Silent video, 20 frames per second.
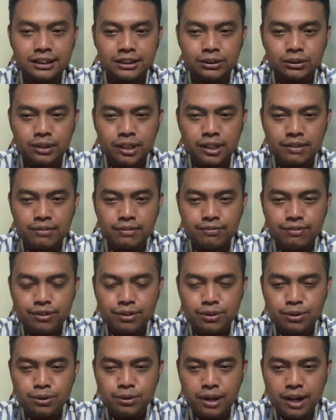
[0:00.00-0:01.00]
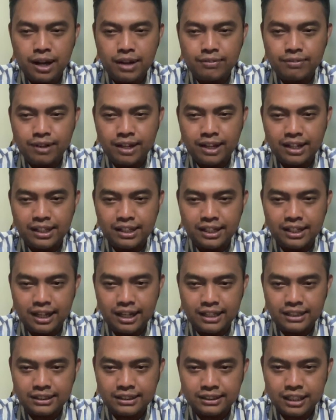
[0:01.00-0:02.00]
So if you have a
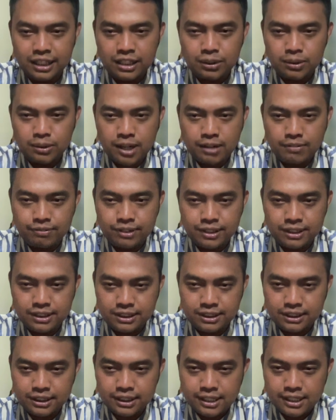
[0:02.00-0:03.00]
gas and you have this